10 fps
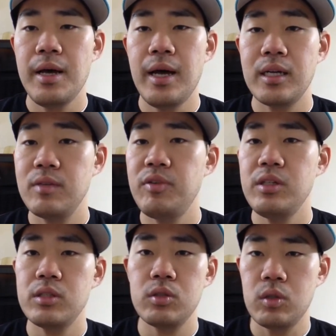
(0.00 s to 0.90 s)
a
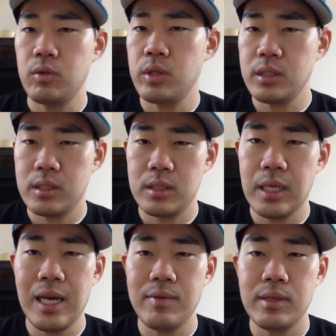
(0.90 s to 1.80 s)
convenience store because
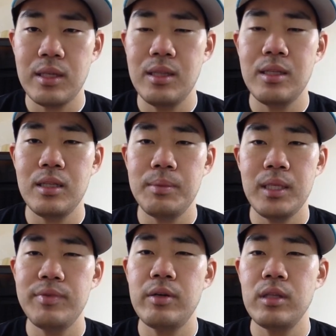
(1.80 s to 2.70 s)
they have a little
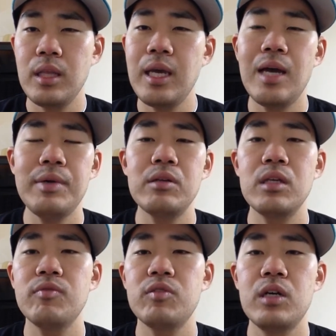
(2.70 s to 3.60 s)
bit of everything. They have
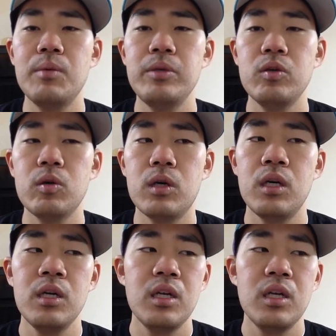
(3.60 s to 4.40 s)
everything from your